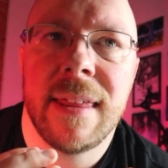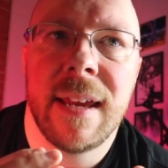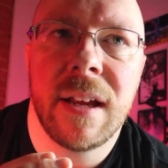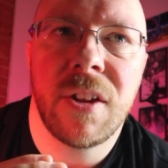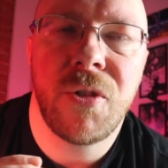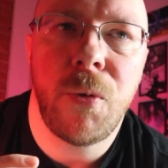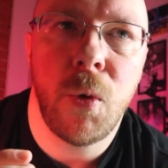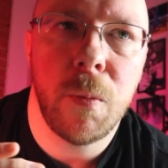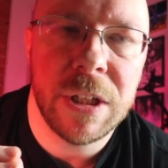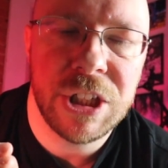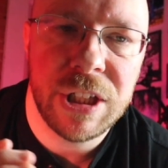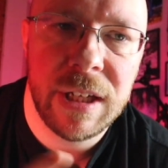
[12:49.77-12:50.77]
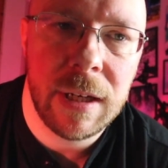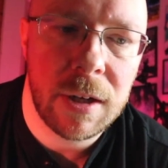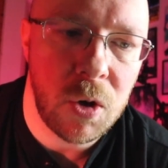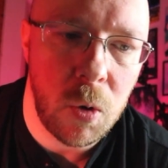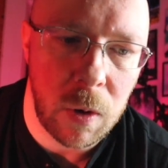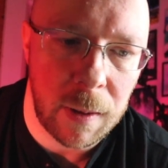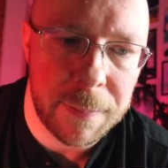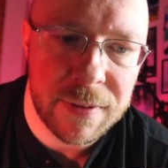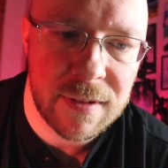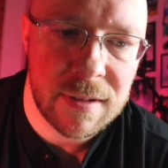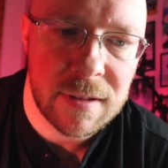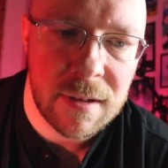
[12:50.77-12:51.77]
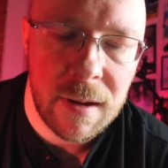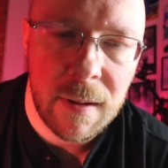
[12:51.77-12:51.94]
think through Machina Corpse